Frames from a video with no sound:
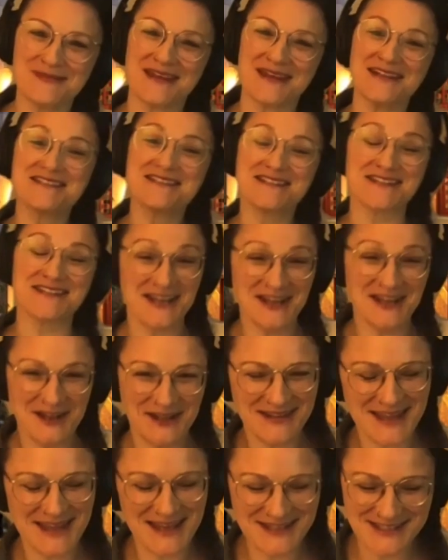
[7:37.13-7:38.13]
That's
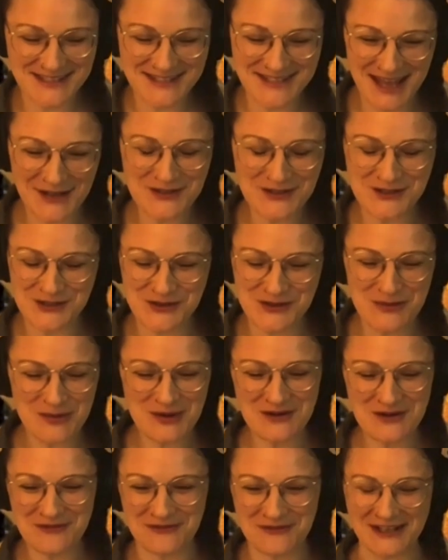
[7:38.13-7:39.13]
that sounds
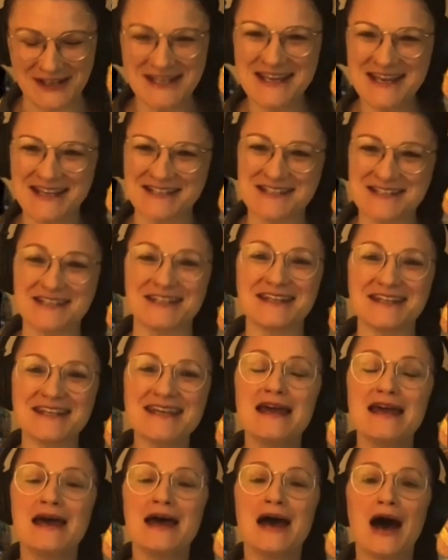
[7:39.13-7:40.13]
super funny and
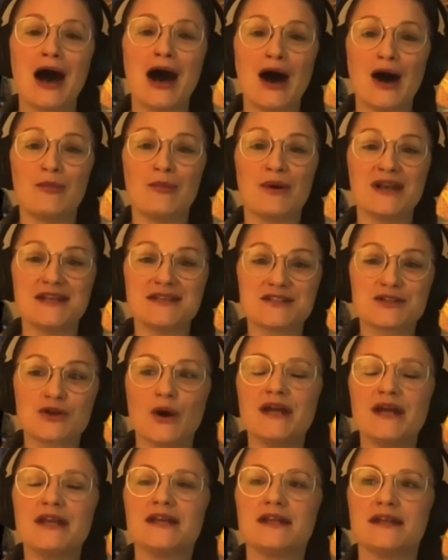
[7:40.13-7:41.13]
silly, um, but it's
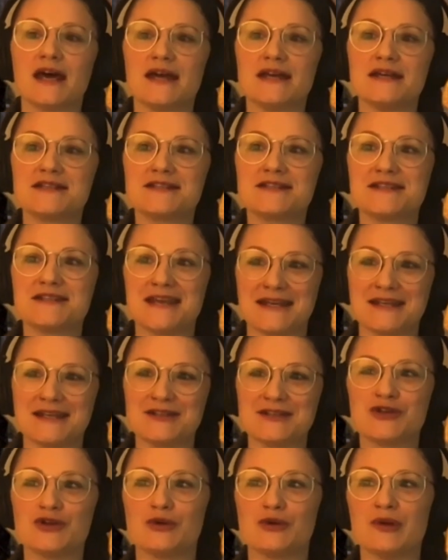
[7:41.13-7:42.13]
quite a nice thing
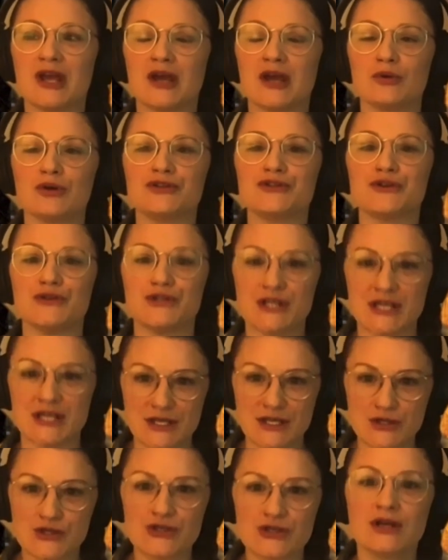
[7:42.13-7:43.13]
to be able to
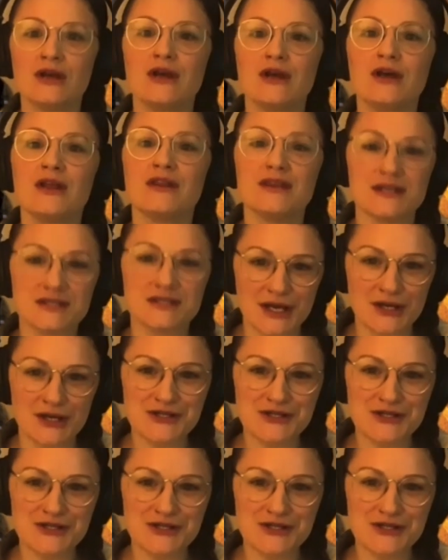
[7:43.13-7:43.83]
teach the entire